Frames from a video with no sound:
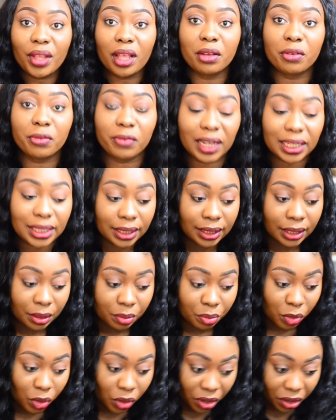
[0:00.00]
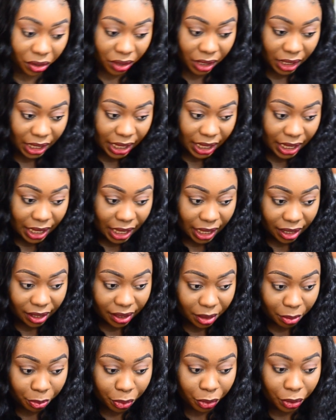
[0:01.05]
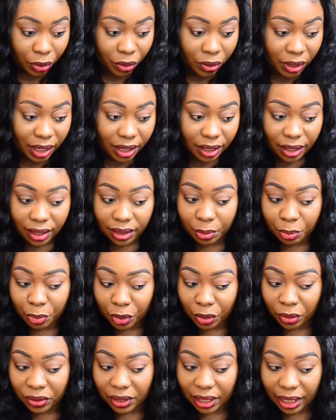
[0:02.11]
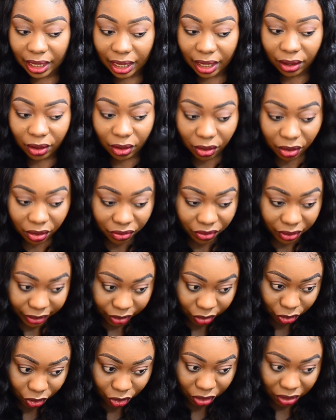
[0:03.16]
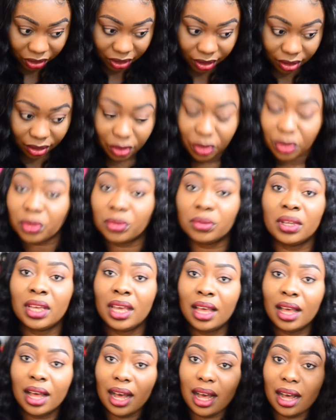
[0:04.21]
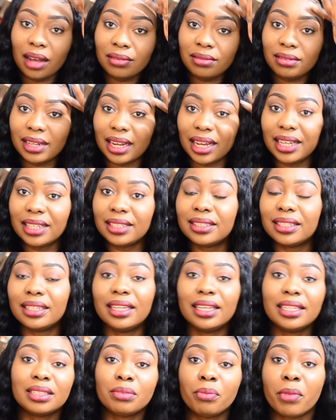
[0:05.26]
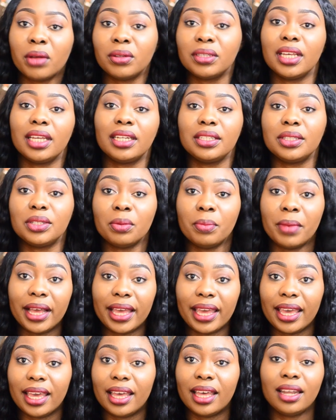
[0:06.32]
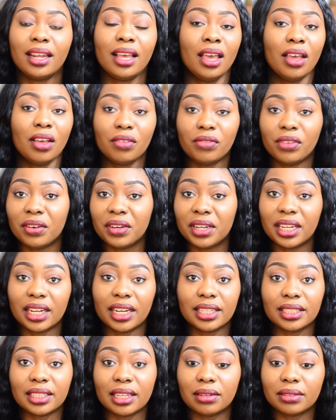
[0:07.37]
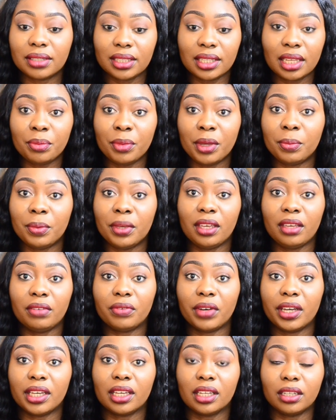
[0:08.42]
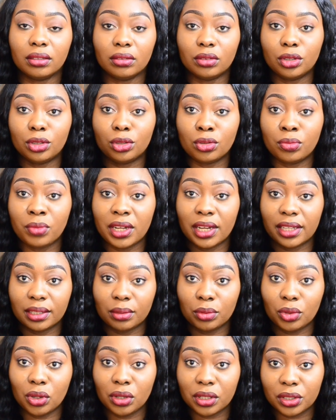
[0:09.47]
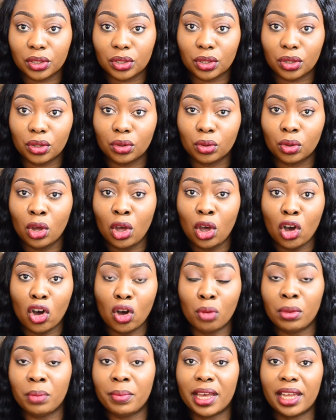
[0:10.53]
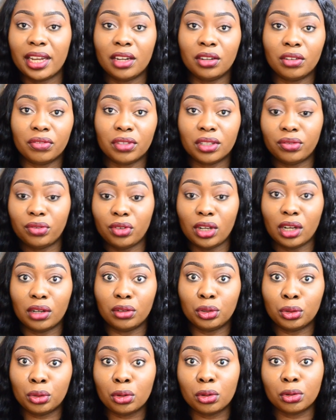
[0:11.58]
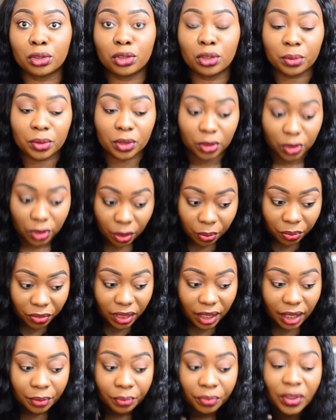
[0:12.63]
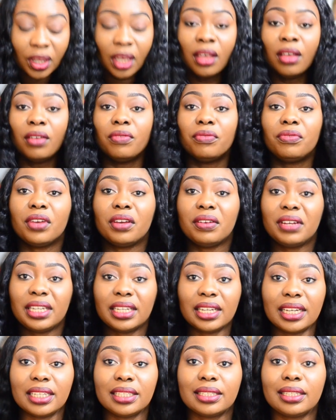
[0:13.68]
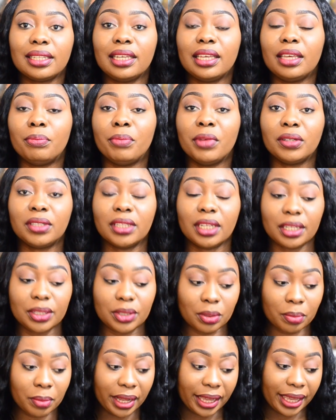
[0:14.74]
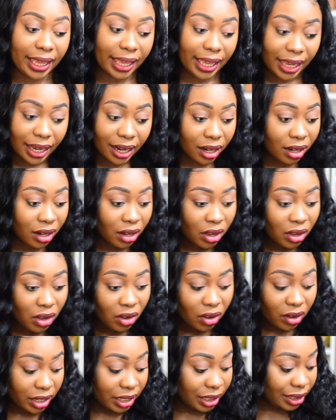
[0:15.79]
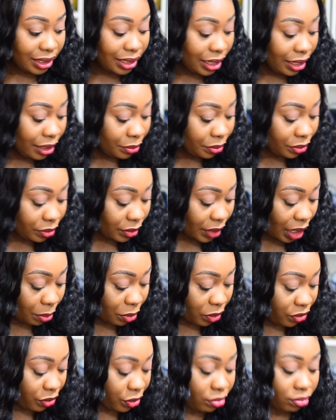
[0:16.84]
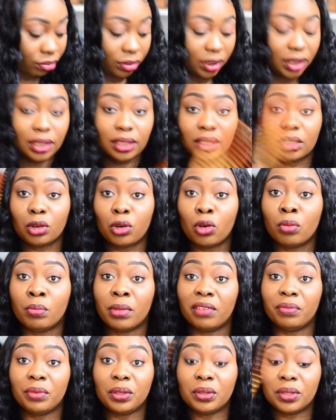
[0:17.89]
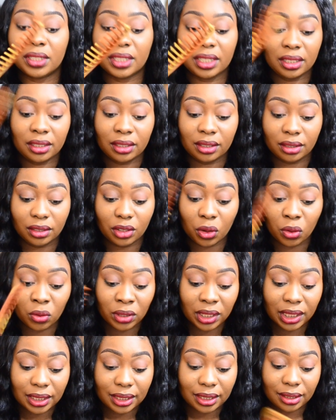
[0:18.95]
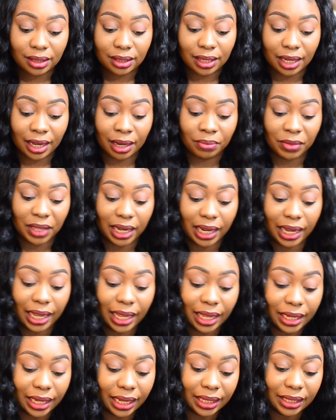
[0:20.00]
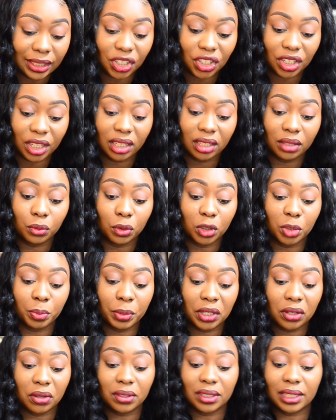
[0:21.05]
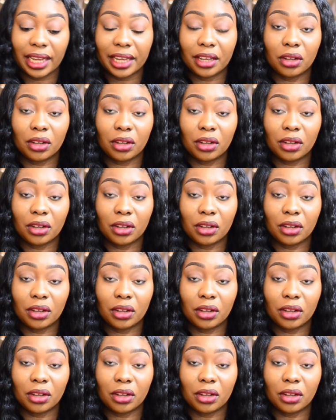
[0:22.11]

flattened it more another pro another pro that I love is just you know how nice the lace melted into my hair very nice I'll see maybe if I can zoom in as I'm talking to you or maybe at the end of this video I'll do close-ups or something very nicely it melted into my hair honestly um this is the comb i've been using the only time that i had any shedding was because i